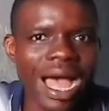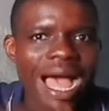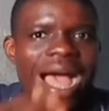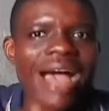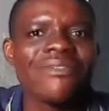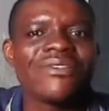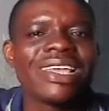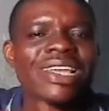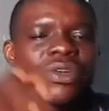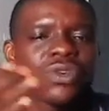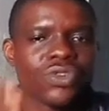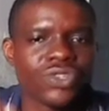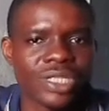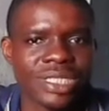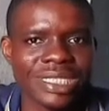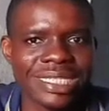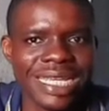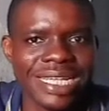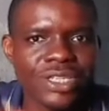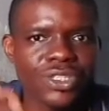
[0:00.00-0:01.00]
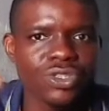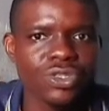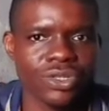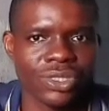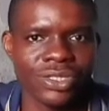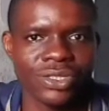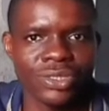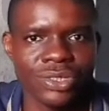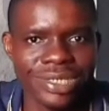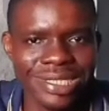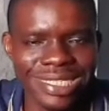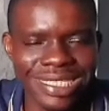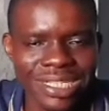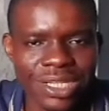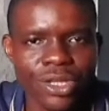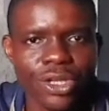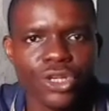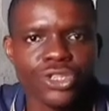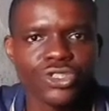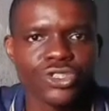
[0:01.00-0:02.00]
Have a consistent study
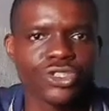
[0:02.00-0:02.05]
routine.